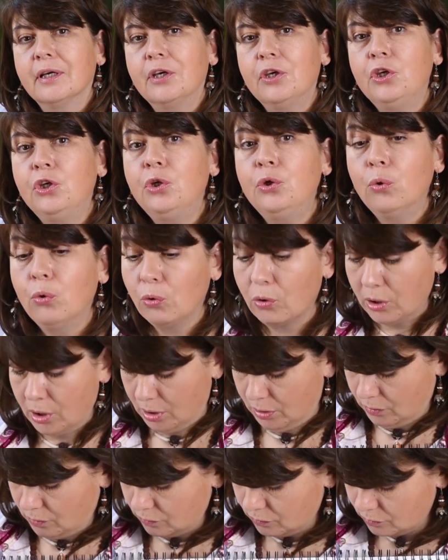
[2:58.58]
Your
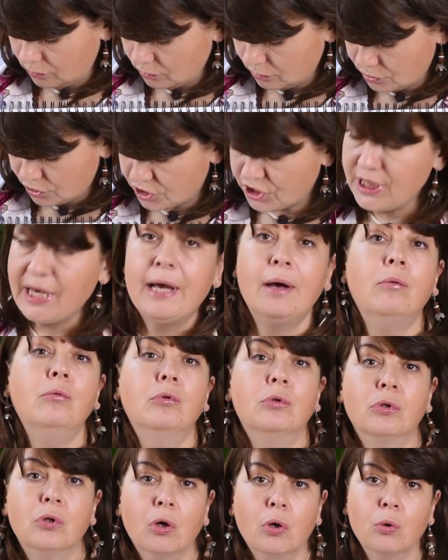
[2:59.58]

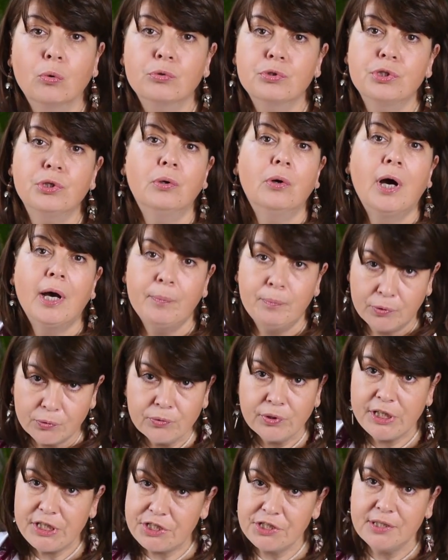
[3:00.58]
download, your
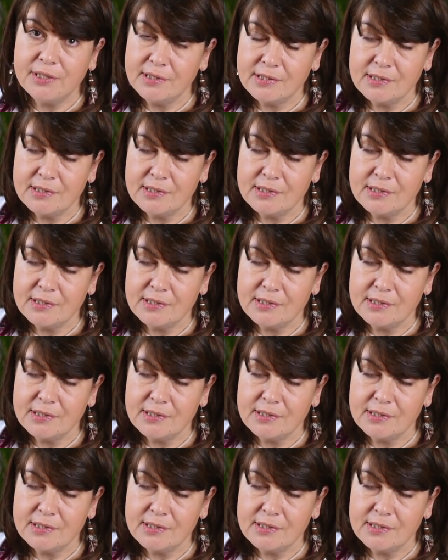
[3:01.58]
operating